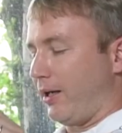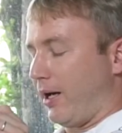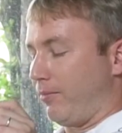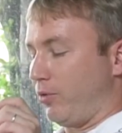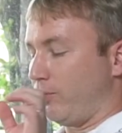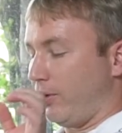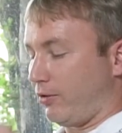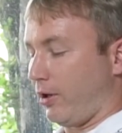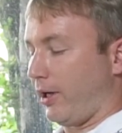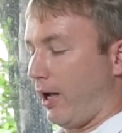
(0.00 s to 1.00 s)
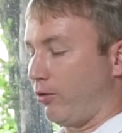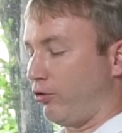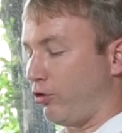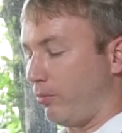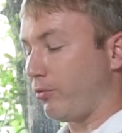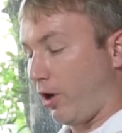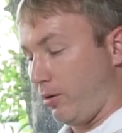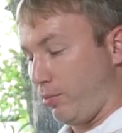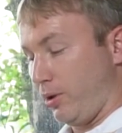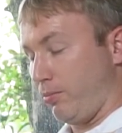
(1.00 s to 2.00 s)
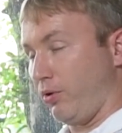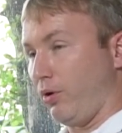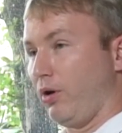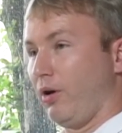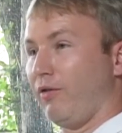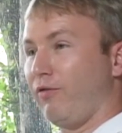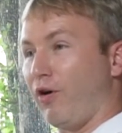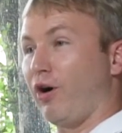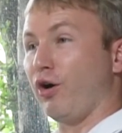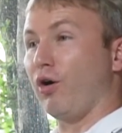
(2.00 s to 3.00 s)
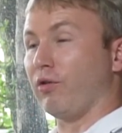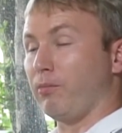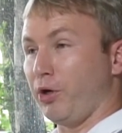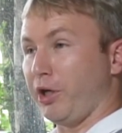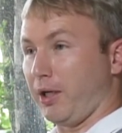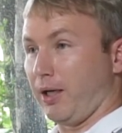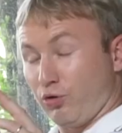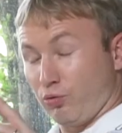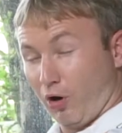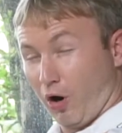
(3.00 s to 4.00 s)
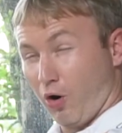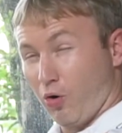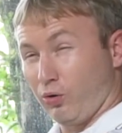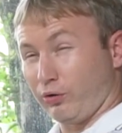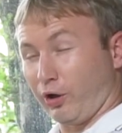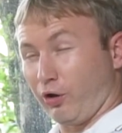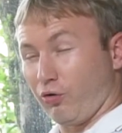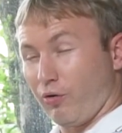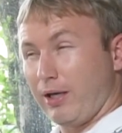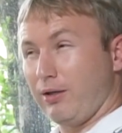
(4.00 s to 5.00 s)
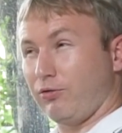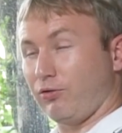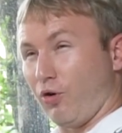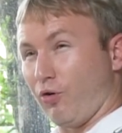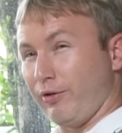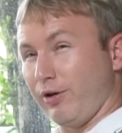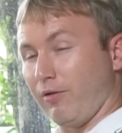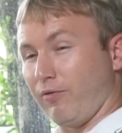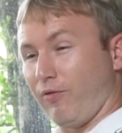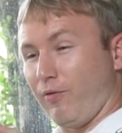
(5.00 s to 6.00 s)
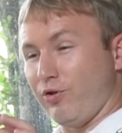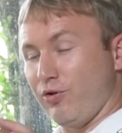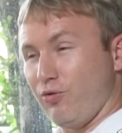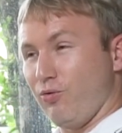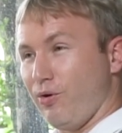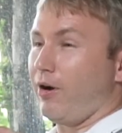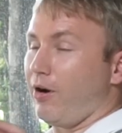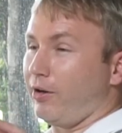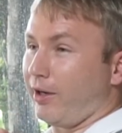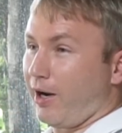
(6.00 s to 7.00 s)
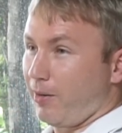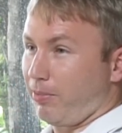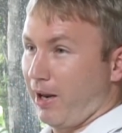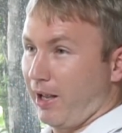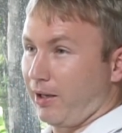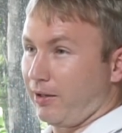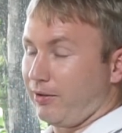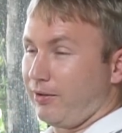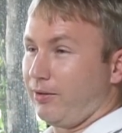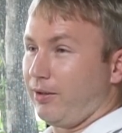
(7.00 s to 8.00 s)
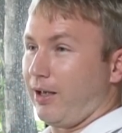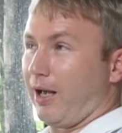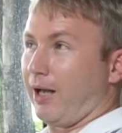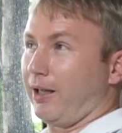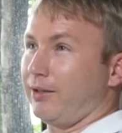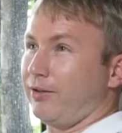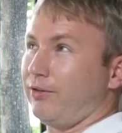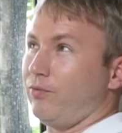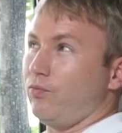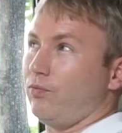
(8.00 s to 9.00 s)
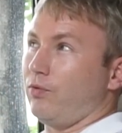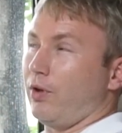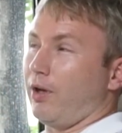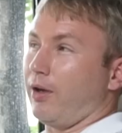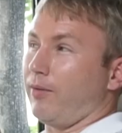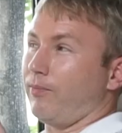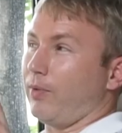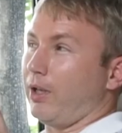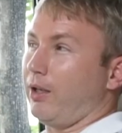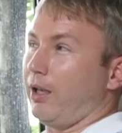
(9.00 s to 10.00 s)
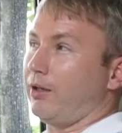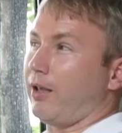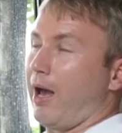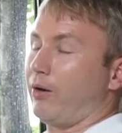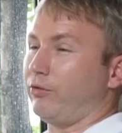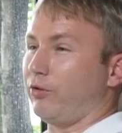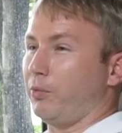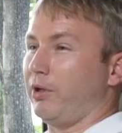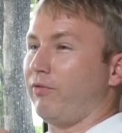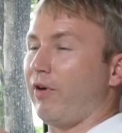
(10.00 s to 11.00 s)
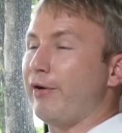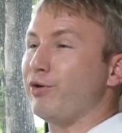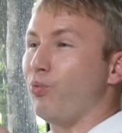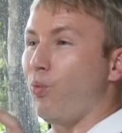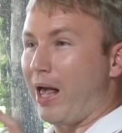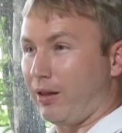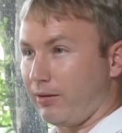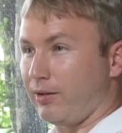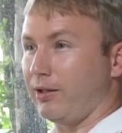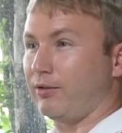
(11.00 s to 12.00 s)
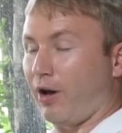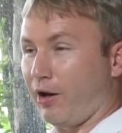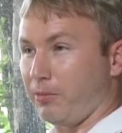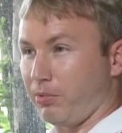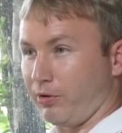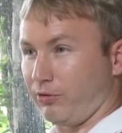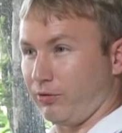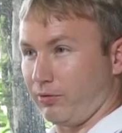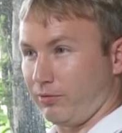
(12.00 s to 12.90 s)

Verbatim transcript: Um, you dislike how some Thai people fawn over money. You told a great story of you on an airplane and um, encounter with a very wealthy Thai person.